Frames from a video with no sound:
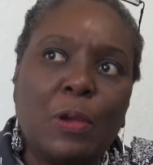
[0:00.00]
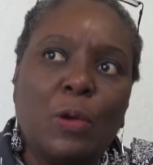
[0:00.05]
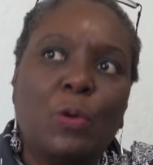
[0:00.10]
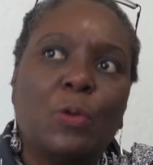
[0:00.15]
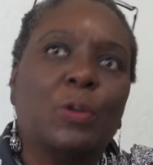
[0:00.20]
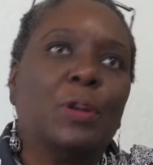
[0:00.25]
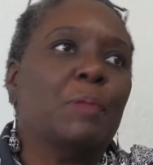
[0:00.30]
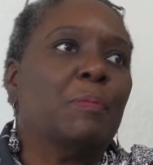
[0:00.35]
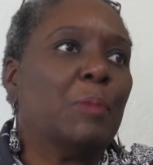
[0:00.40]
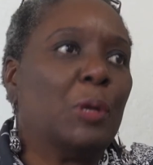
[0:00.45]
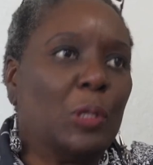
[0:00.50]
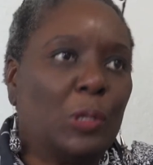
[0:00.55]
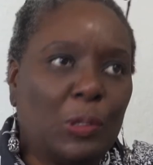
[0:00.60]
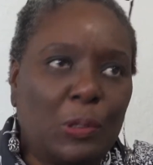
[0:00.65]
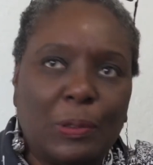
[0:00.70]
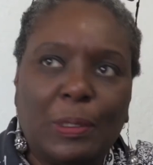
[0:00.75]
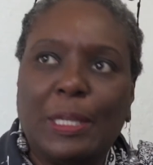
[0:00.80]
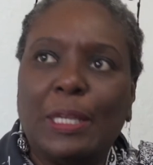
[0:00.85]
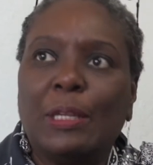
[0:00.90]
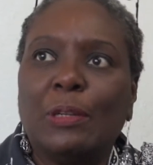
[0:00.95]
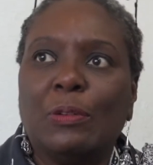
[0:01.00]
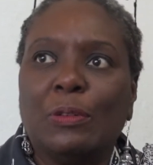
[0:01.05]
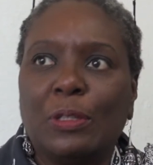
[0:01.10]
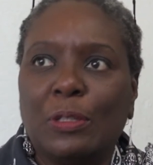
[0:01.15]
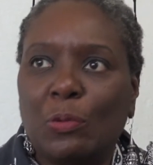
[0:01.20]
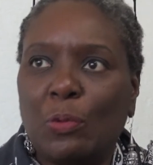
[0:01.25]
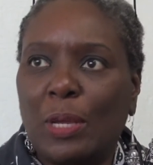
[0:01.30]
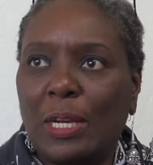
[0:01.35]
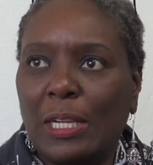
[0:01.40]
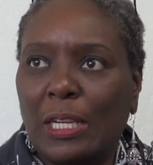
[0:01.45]
or in Monterrey or in
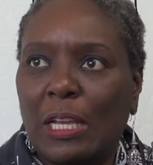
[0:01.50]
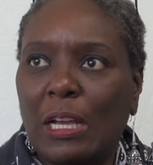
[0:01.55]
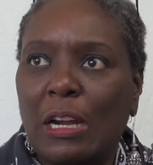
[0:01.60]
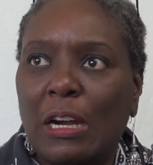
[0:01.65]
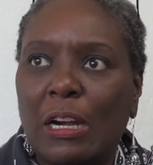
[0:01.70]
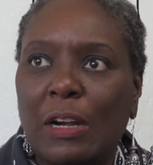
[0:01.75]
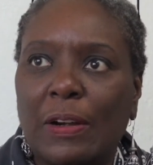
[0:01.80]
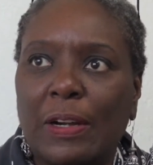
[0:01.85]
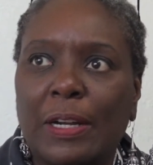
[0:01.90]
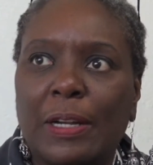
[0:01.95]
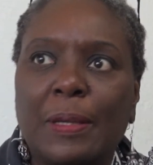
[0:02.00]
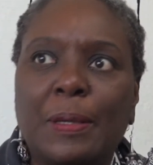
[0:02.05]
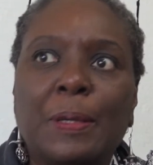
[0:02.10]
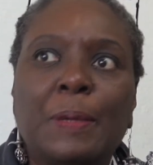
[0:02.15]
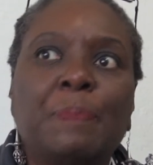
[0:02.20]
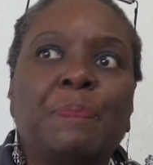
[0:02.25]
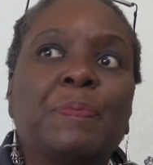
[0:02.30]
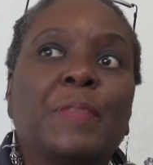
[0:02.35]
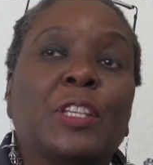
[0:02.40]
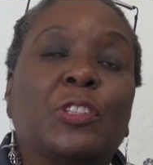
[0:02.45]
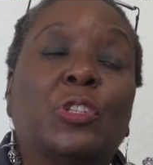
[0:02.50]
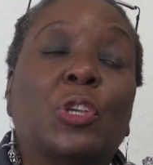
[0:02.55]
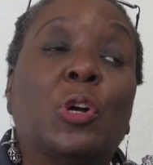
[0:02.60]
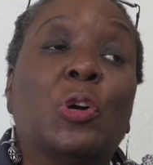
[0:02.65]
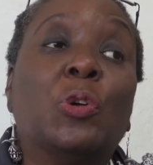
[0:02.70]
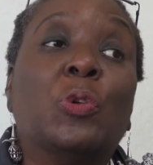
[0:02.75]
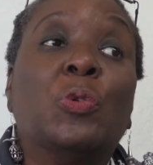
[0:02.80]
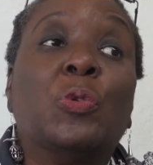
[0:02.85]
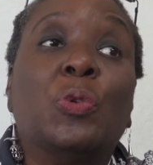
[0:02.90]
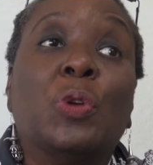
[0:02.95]
Guadalajara.
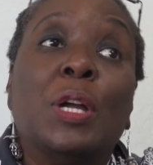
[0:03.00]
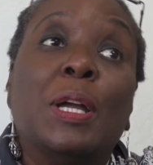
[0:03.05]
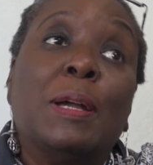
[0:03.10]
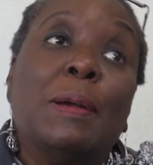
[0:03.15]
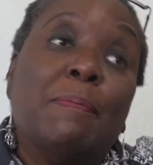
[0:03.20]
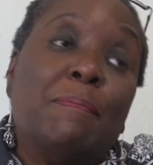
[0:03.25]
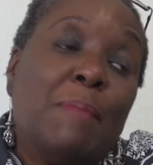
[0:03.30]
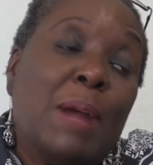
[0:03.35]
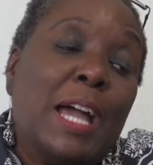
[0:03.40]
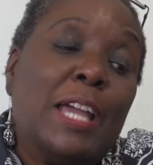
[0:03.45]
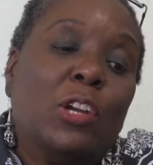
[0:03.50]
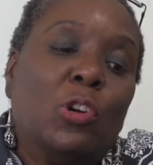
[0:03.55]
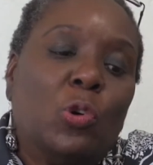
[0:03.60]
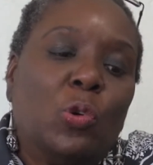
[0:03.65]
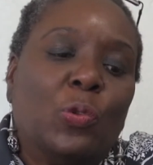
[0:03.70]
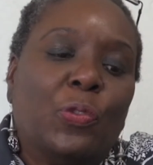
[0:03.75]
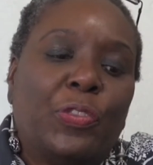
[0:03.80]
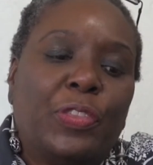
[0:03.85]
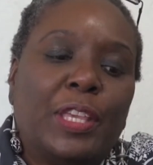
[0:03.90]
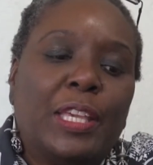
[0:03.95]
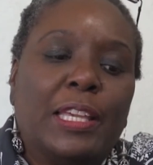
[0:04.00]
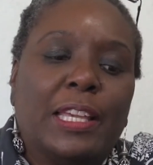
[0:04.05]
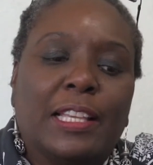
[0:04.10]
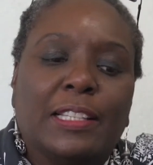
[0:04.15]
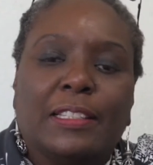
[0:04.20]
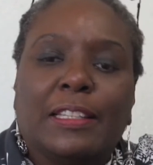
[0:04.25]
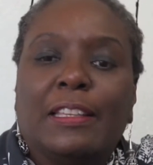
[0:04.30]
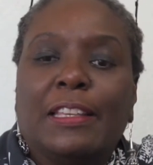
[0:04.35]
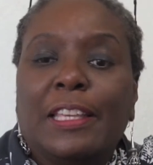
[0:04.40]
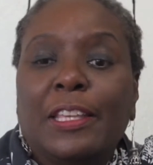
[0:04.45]
So my whole thing
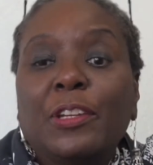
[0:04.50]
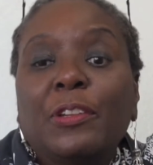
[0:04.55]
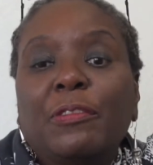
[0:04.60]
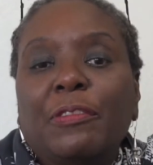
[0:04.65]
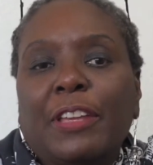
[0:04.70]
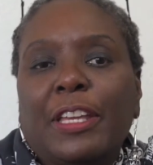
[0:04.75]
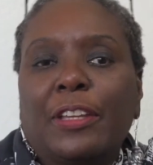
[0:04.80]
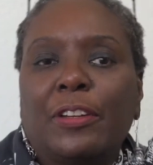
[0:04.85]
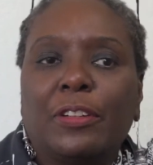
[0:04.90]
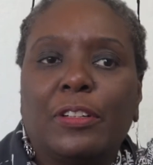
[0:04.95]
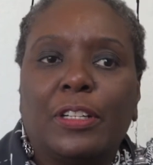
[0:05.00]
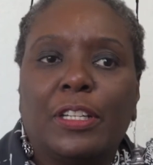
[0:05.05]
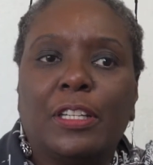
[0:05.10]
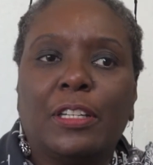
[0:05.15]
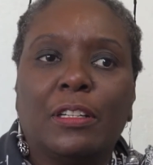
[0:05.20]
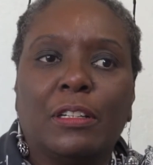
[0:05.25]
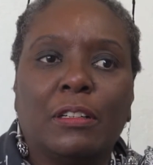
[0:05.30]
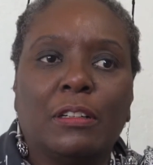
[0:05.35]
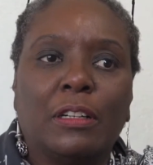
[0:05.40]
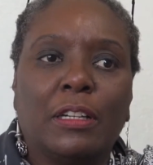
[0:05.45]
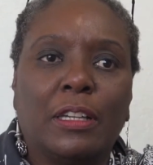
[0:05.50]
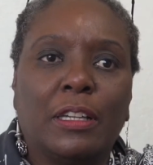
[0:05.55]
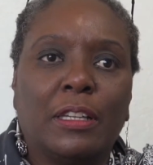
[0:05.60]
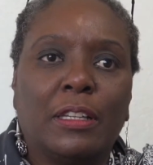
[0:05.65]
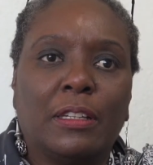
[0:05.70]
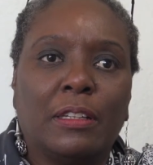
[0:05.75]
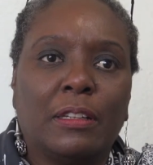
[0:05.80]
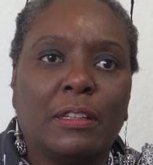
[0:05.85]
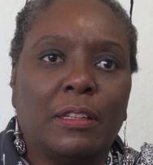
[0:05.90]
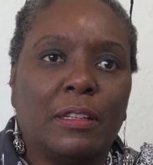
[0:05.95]
as an innovator here
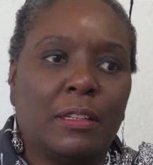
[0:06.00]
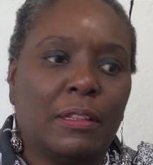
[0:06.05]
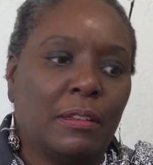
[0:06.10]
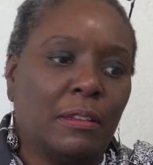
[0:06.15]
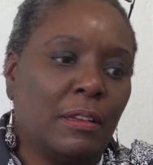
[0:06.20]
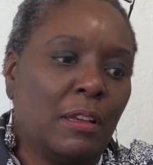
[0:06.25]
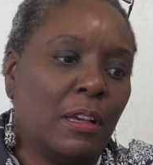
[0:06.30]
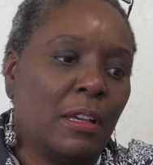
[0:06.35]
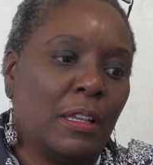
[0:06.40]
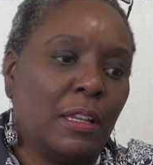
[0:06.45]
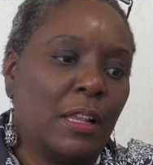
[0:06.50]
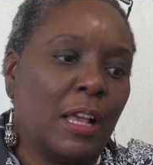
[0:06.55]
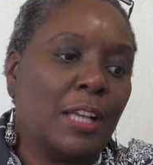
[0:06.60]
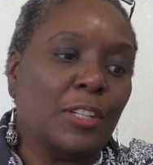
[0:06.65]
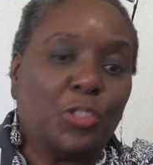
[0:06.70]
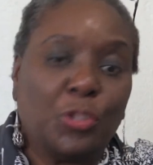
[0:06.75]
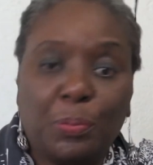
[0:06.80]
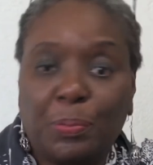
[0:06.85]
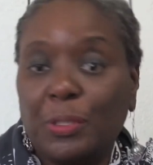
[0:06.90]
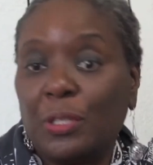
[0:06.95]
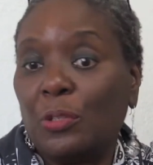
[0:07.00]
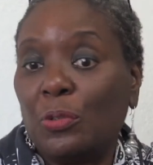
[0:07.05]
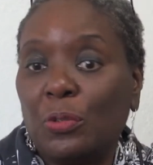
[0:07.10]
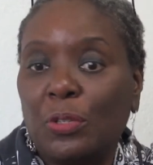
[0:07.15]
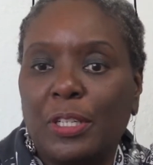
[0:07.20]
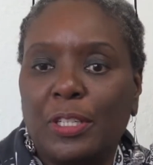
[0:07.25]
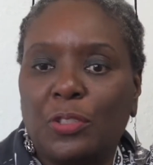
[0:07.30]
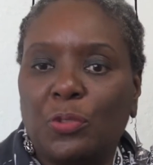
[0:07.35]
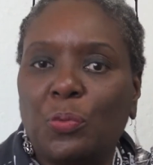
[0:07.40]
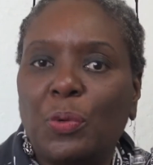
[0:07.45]
and an
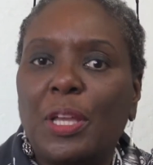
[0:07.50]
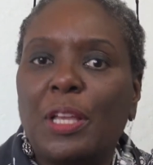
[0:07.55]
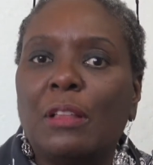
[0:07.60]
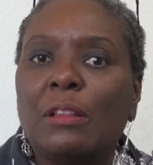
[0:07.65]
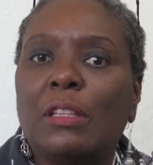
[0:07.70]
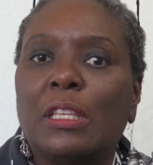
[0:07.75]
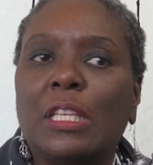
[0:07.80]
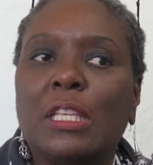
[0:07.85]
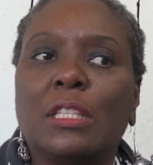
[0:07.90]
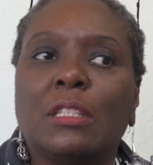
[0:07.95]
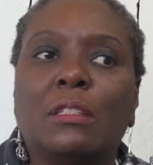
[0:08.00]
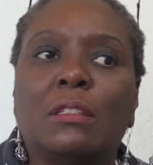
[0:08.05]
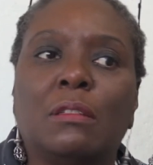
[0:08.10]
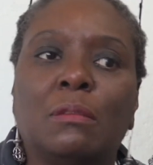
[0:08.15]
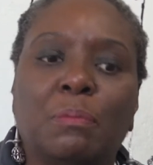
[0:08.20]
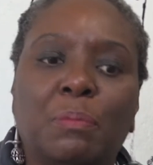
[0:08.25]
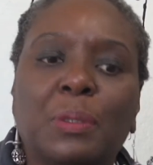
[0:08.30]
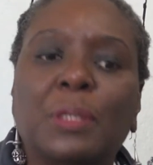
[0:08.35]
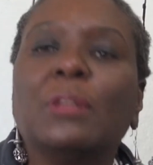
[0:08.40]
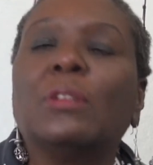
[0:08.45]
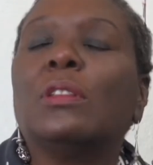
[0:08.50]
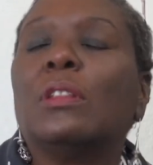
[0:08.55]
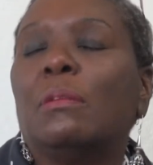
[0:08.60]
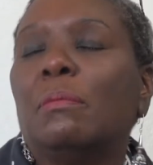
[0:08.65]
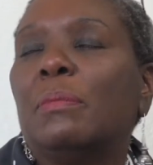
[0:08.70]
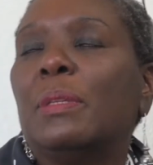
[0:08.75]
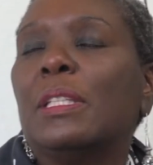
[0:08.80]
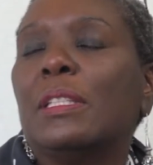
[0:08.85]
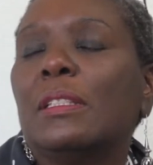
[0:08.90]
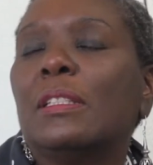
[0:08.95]
entrepreneur as well is to build the
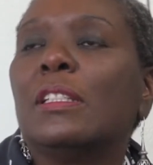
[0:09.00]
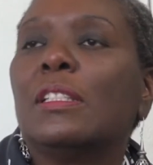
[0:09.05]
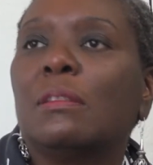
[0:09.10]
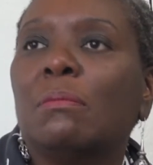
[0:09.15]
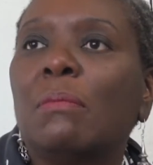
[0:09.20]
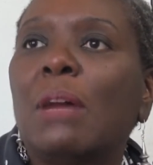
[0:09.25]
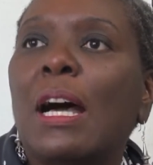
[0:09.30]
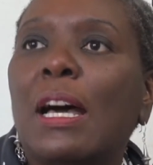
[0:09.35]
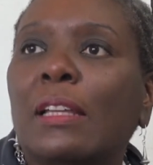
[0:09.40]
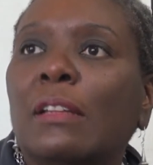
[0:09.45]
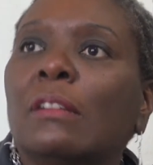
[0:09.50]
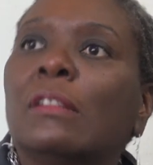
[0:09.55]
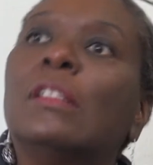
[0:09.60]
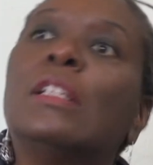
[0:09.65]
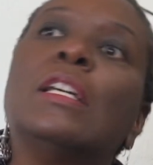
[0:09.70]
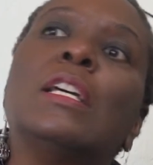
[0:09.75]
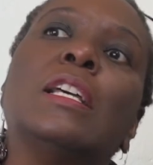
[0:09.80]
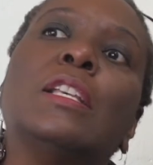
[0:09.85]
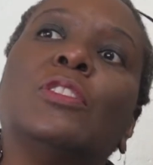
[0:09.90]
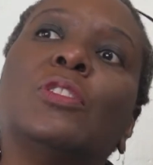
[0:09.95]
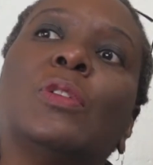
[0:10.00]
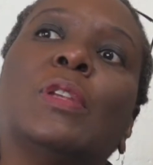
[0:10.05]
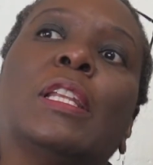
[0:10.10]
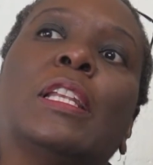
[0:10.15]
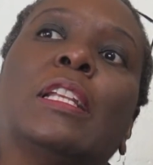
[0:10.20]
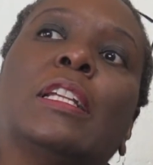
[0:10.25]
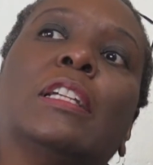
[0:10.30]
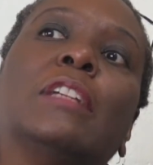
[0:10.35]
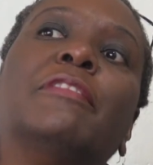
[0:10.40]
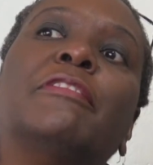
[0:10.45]
business model so that
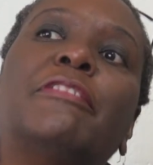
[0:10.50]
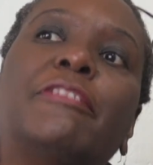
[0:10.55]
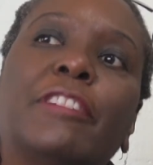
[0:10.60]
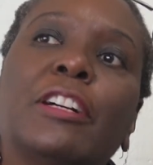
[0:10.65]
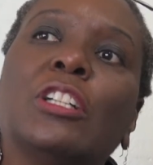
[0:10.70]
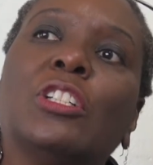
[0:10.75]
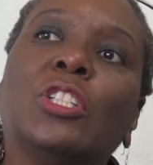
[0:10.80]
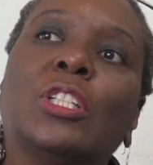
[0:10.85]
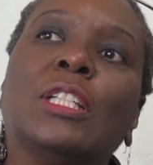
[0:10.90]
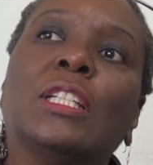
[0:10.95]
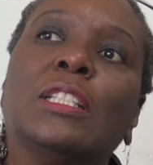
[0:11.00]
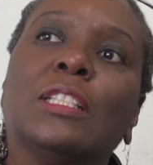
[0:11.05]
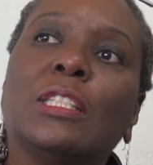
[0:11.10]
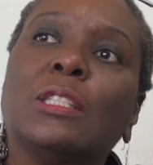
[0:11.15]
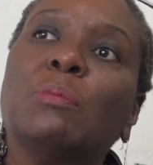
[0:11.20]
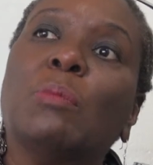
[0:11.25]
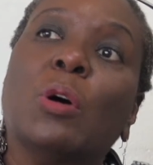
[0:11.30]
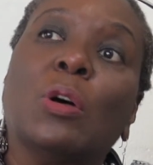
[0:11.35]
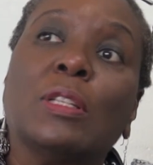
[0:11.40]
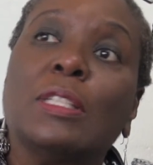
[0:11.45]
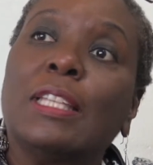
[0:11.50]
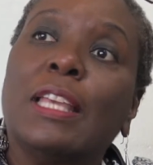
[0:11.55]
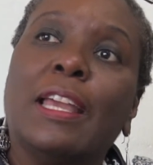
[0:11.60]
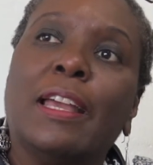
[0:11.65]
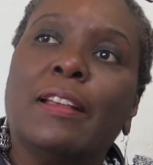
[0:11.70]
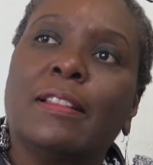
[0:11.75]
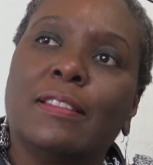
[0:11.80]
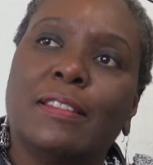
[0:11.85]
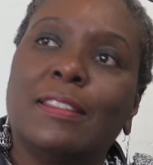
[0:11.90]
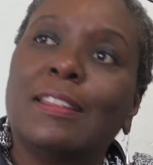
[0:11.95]
it can function in small
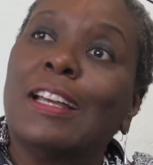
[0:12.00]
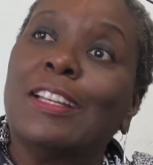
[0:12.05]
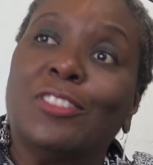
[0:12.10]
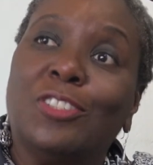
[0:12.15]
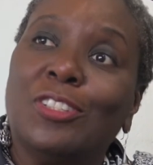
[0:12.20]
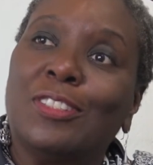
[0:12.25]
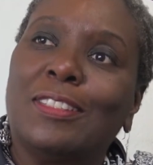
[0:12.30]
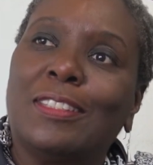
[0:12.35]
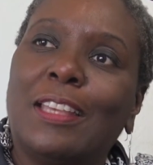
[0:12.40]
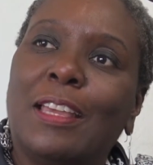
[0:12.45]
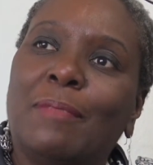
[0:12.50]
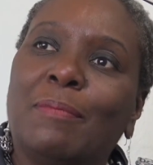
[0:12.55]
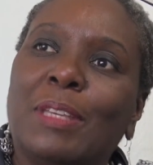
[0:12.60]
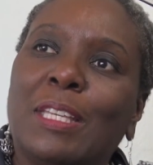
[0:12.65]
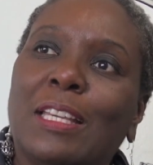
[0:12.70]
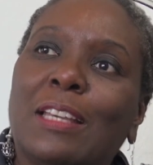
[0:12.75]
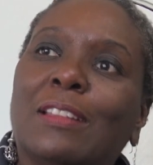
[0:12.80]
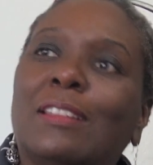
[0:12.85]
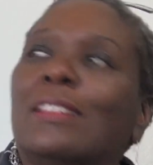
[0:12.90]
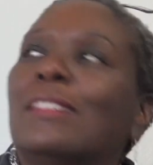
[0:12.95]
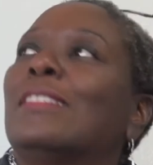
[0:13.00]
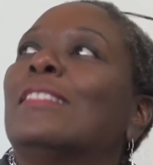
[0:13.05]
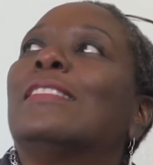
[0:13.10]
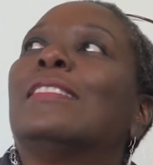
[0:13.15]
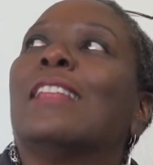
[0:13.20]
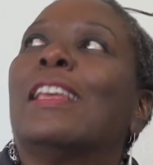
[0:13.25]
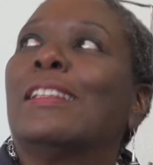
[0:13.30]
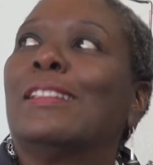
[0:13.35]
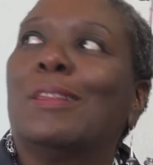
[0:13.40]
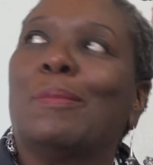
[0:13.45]
towns, not just San Miguel. This
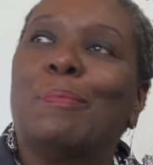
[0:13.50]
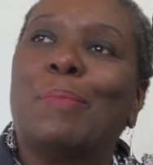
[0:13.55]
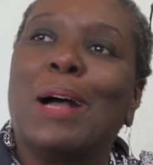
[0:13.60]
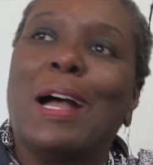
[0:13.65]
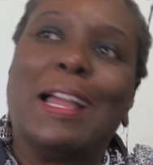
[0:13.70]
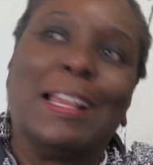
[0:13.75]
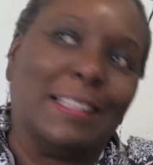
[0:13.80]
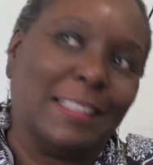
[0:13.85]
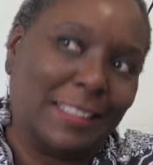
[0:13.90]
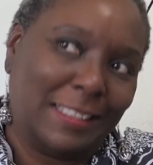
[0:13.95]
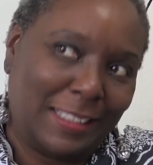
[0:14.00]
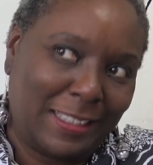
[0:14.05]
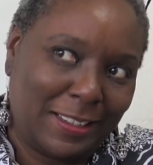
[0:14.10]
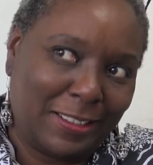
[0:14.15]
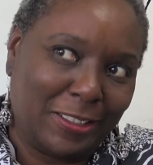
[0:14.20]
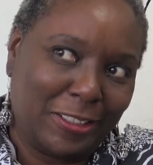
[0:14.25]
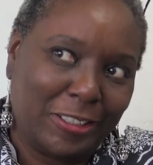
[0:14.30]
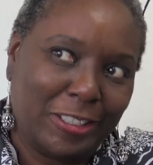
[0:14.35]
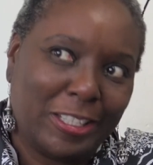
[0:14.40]
is like the pilot here.